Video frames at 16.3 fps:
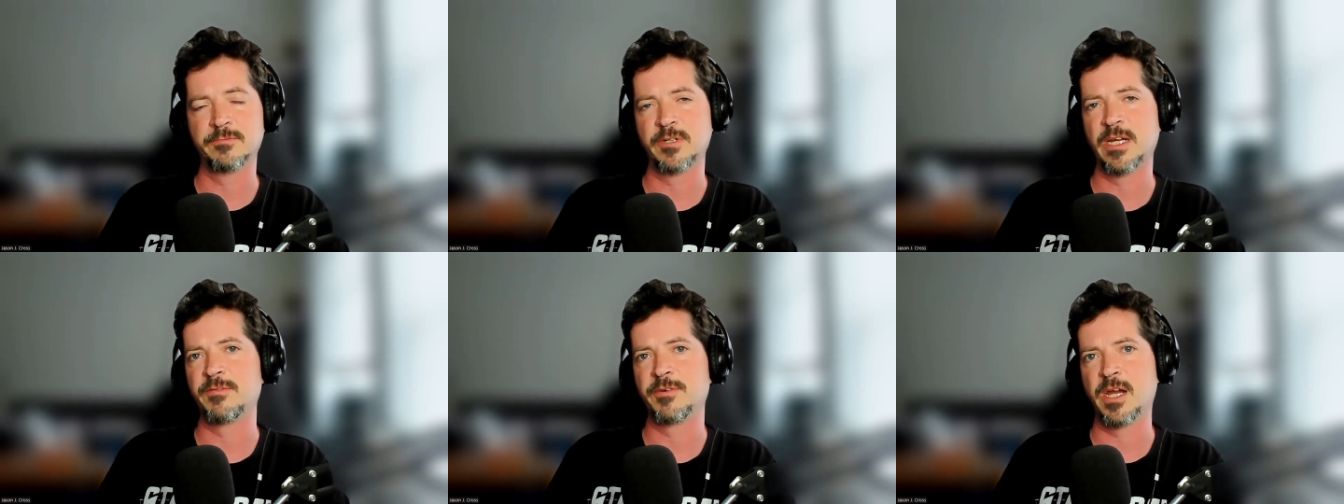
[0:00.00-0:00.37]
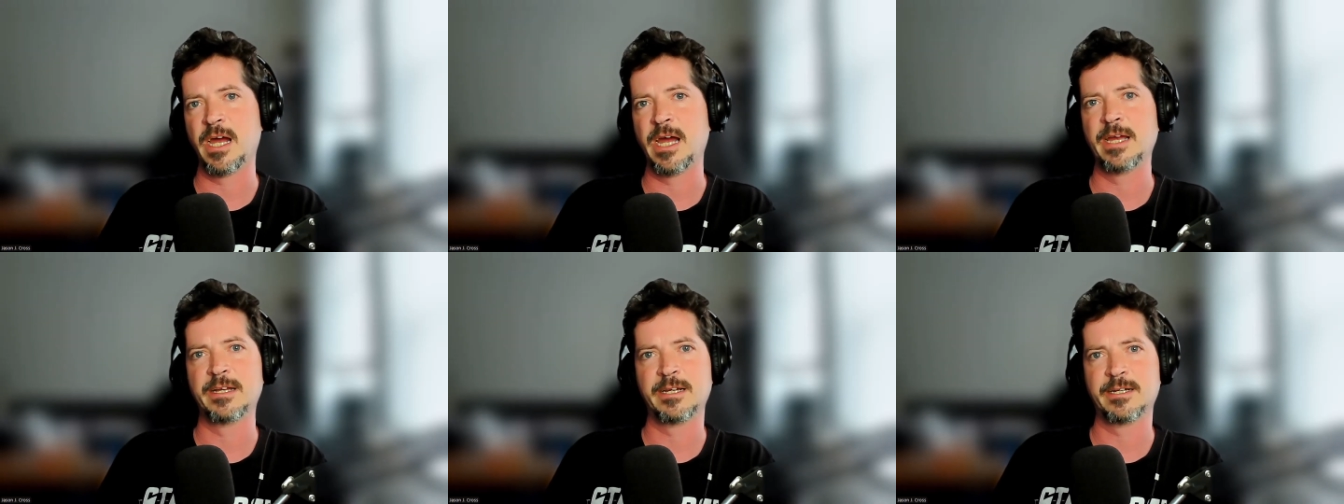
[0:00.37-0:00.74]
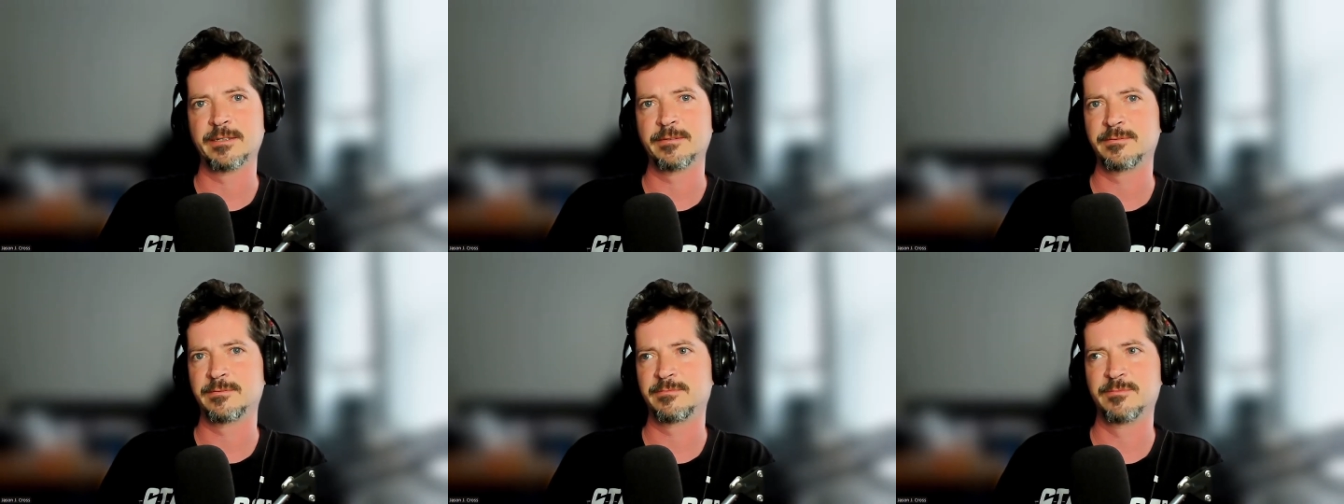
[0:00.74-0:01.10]
We have a guy
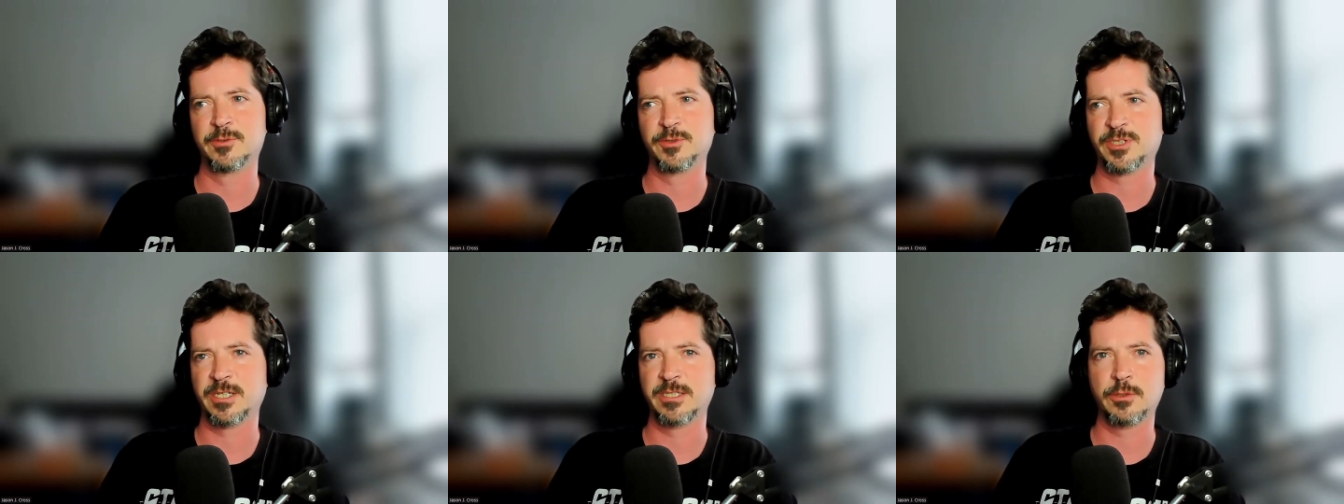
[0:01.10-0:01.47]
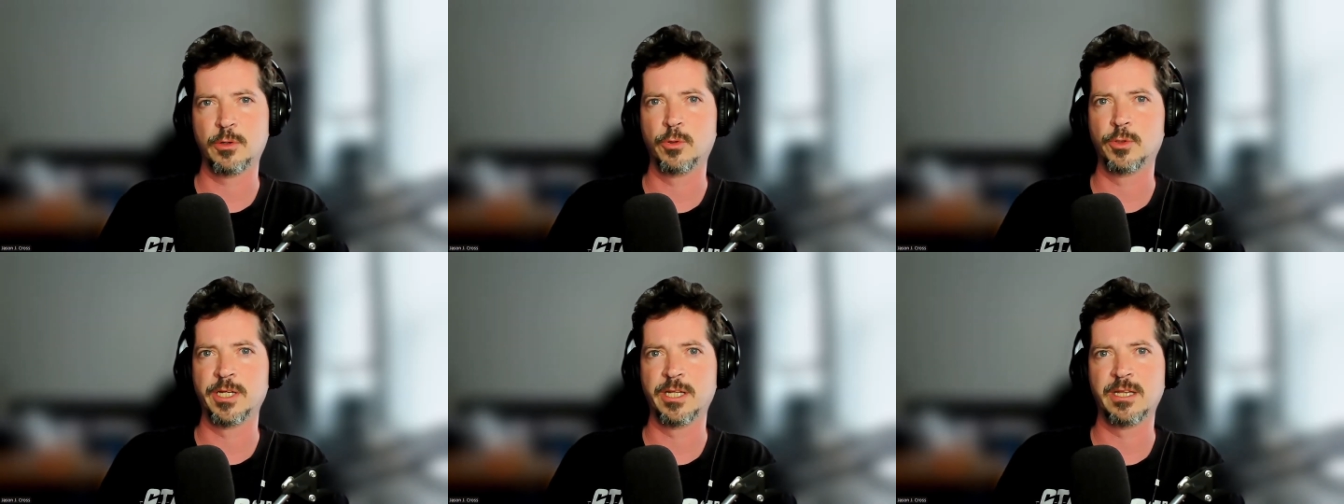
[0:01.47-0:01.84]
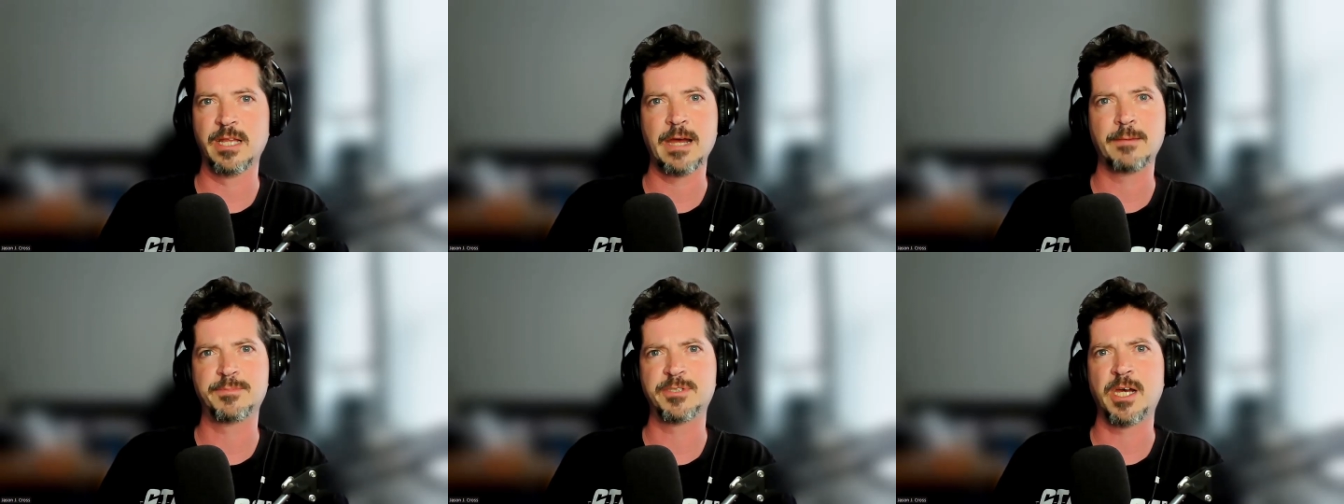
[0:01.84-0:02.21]
looks like he's holding a
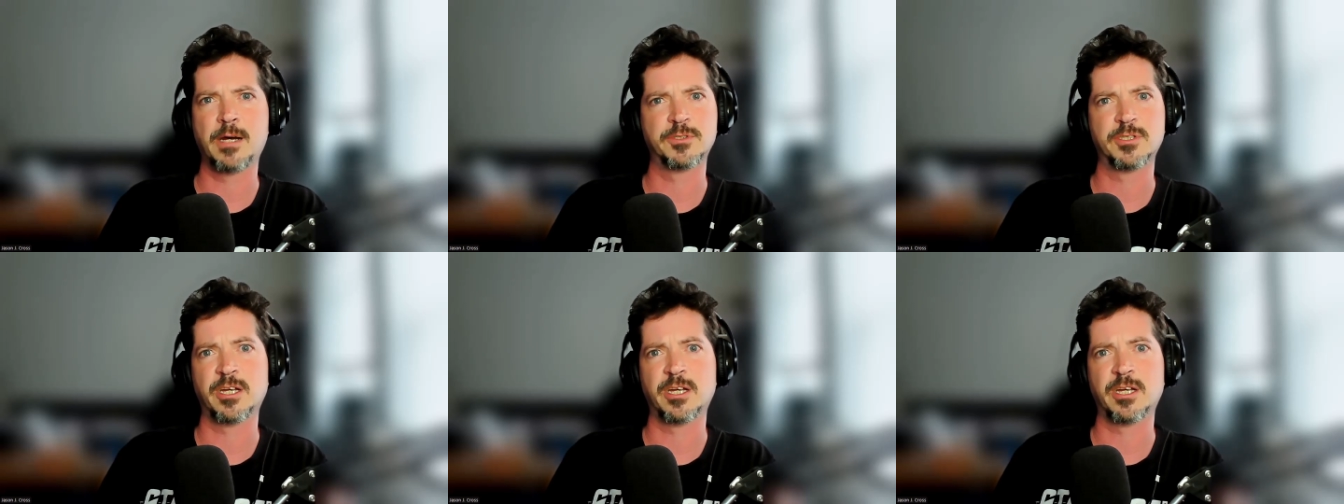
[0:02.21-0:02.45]
laptop.